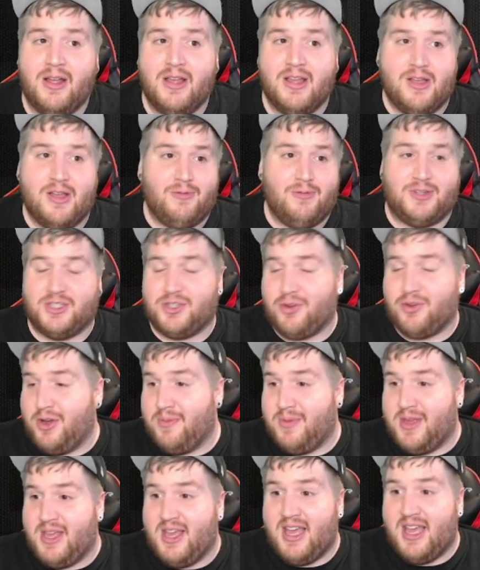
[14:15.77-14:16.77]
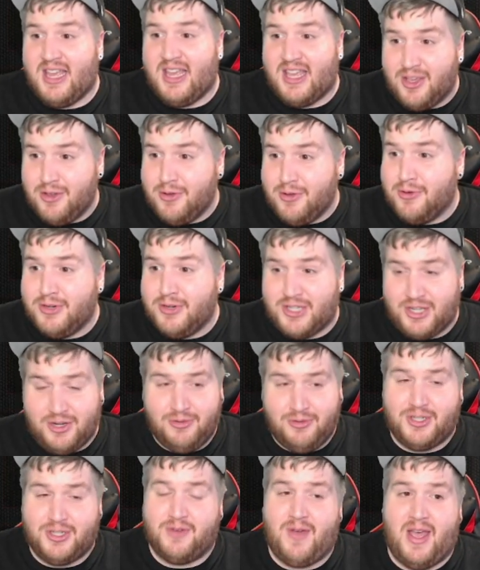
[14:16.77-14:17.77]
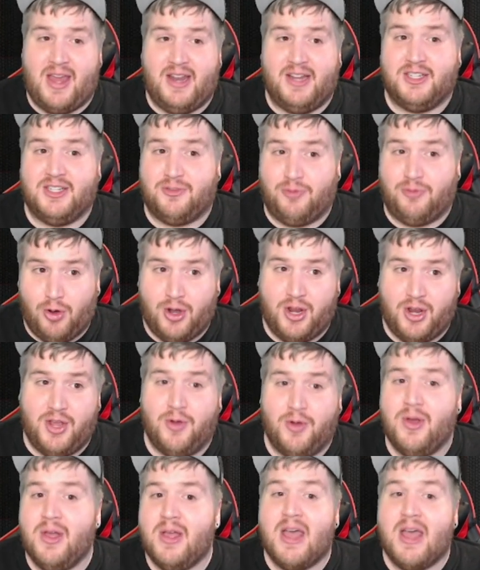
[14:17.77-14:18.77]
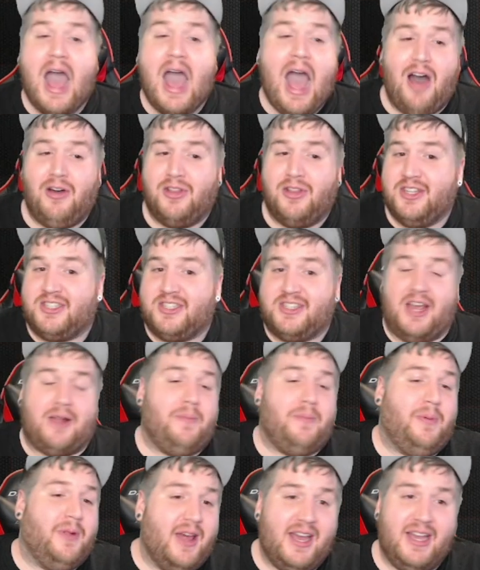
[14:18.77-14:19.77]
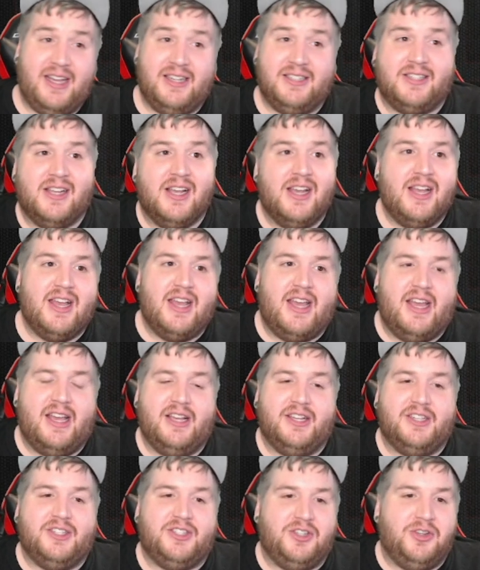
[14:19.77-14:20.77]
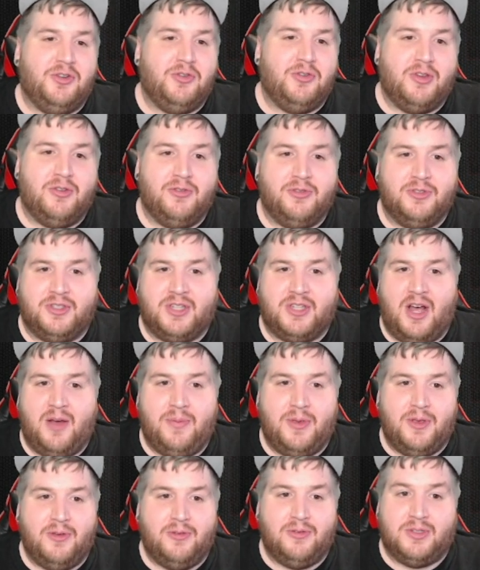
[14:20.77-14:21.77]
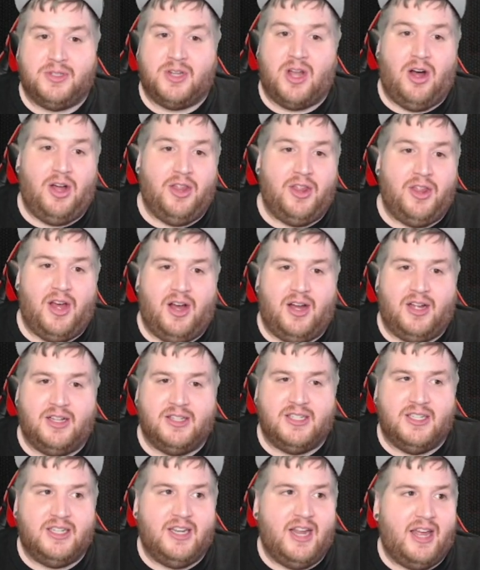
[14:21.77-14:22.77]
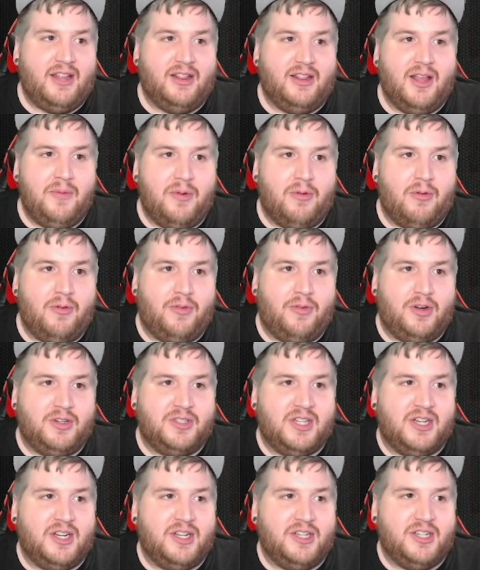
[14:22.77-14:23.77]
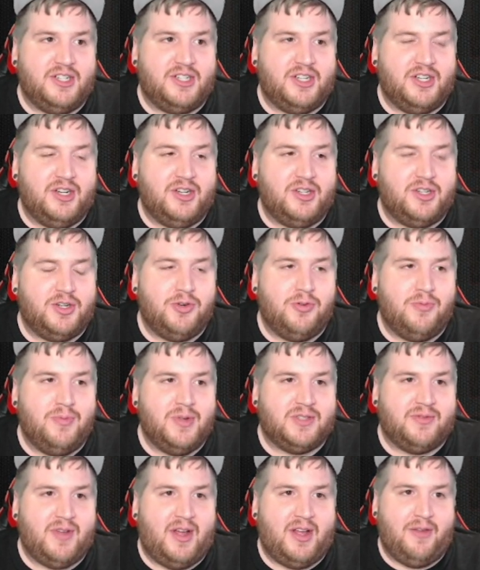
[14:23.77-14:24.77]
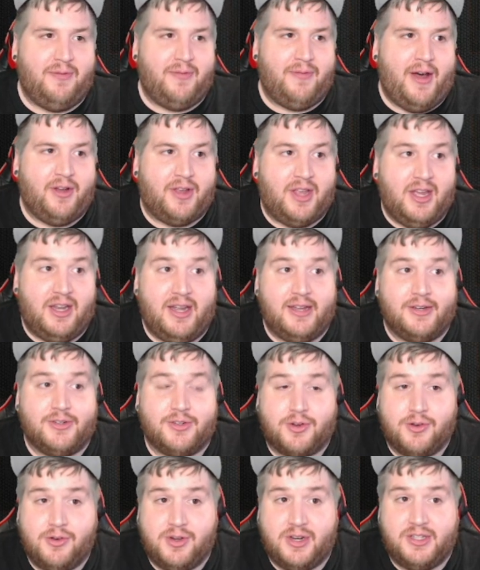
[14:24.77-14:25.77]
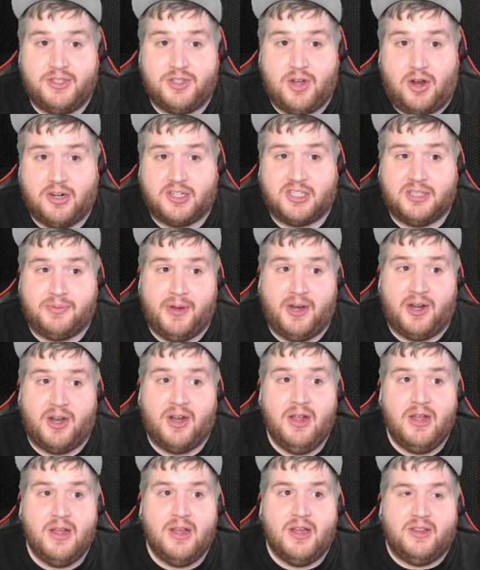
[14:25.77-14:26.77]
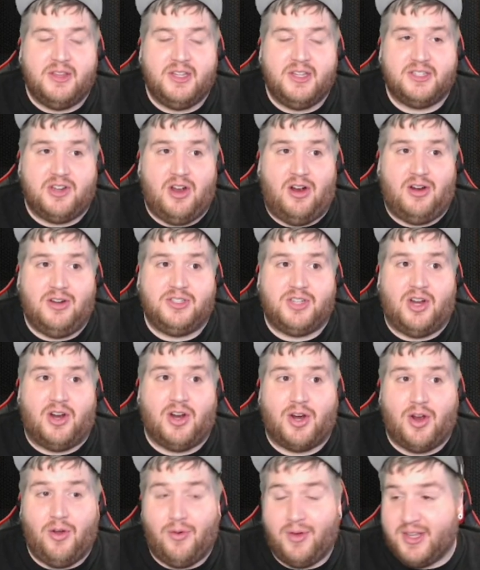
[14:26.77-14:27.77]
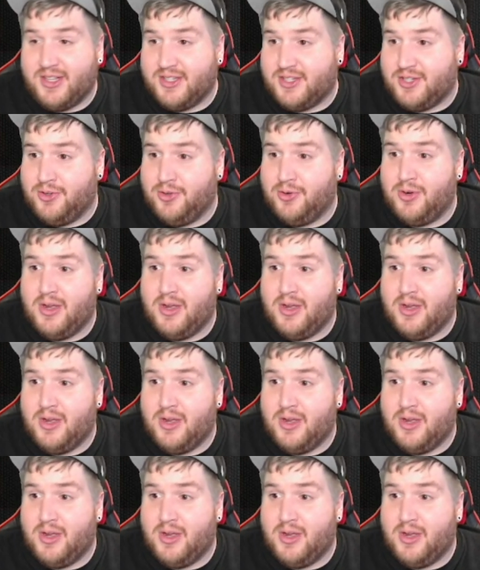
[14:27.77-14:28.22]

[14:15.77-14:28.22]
which is going to be a huge, huge advantage for you. How this deck plays is you use Abuse, Call the Haunted, and Limit Reverse in addition to Mist Valley Falcon and Dragooni Darkspear. These cards are going to